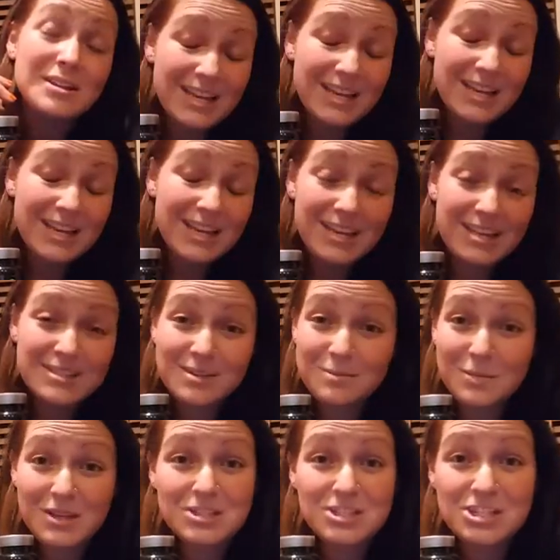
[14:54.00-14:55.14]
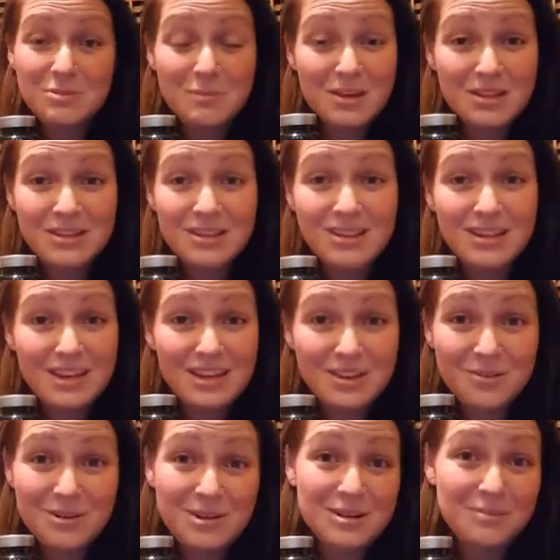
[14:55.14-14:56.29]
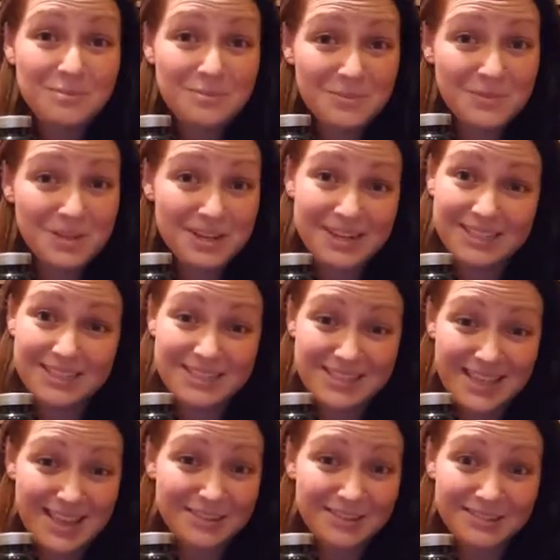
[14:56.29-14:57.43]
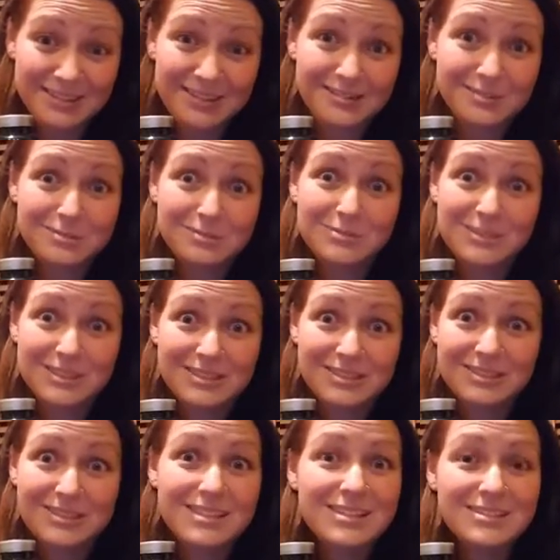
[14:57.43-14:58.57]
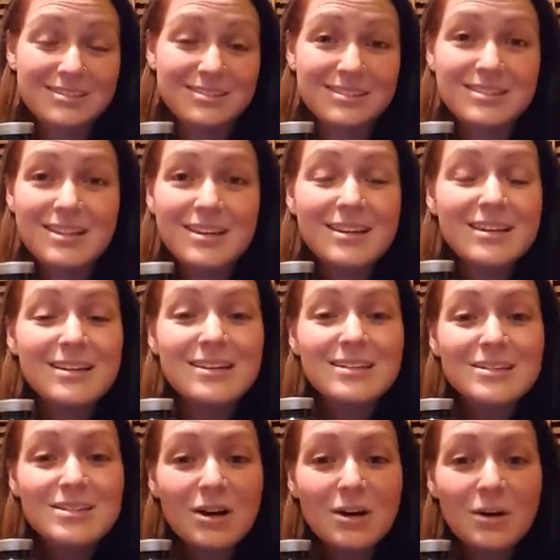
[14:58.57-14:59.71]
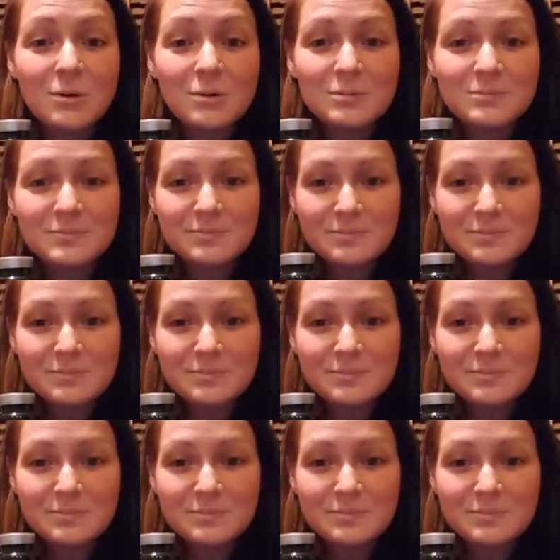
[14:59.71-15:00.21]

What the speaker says: cheat day ends up being cheat month, and then you end up looking at the scale and you're like, oh my God, I can't do this. So,